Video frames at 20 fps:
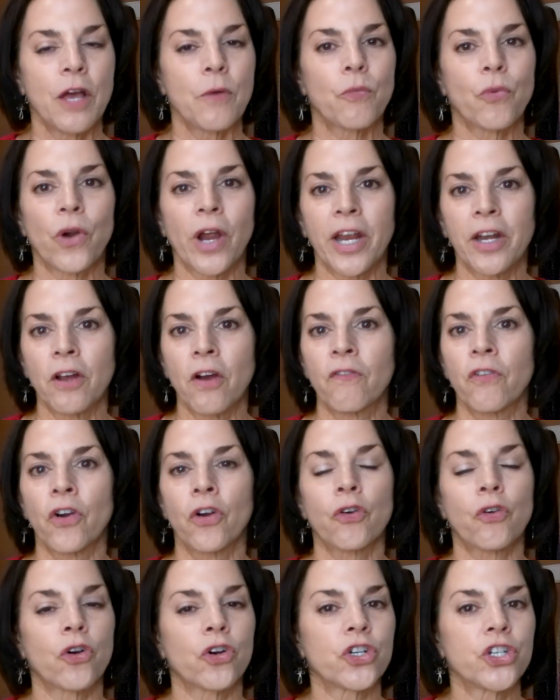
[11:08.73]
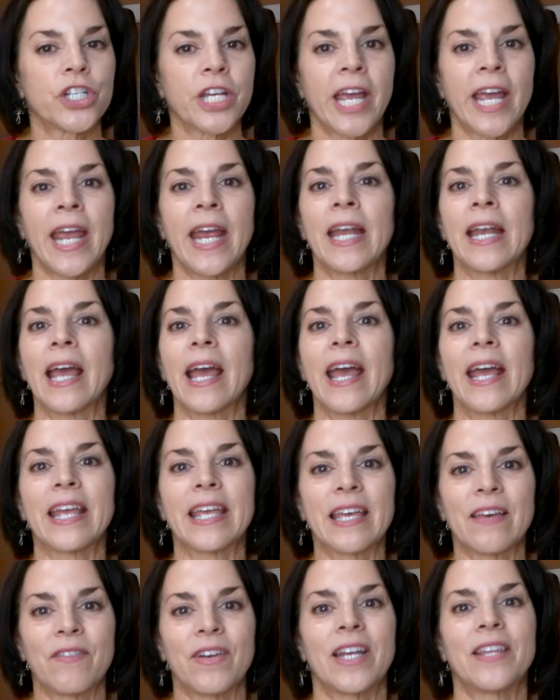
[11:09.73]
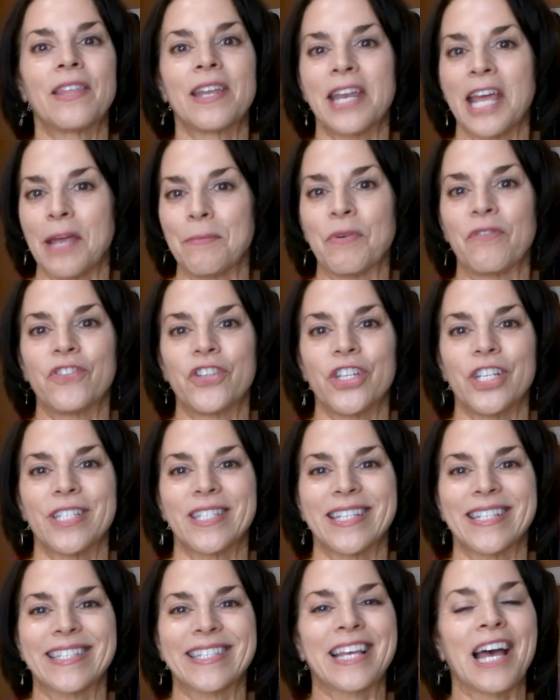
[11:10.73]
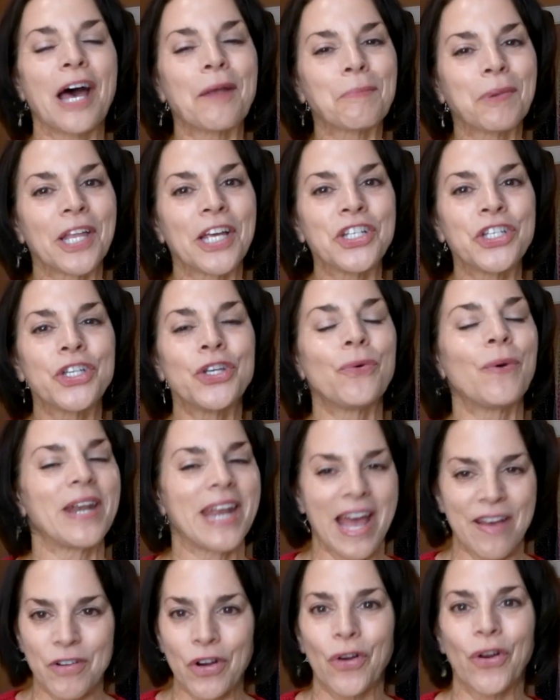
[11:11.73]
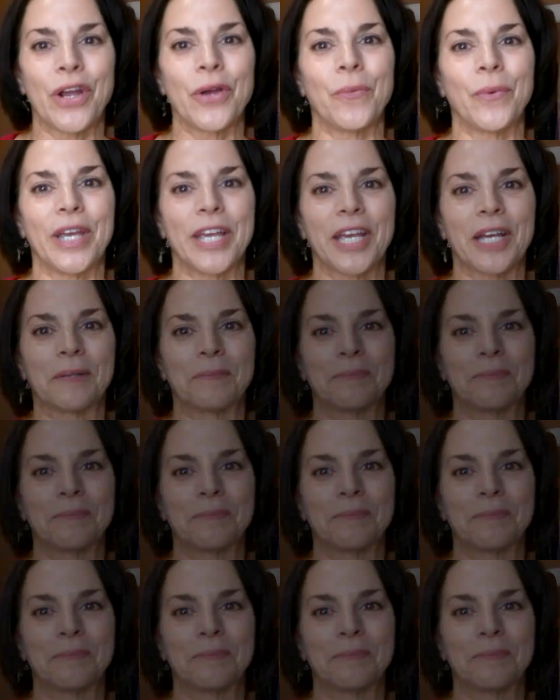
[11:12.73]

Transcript: praying over, crocheting, and giving in the name of Jesus. God bless you and have a great week.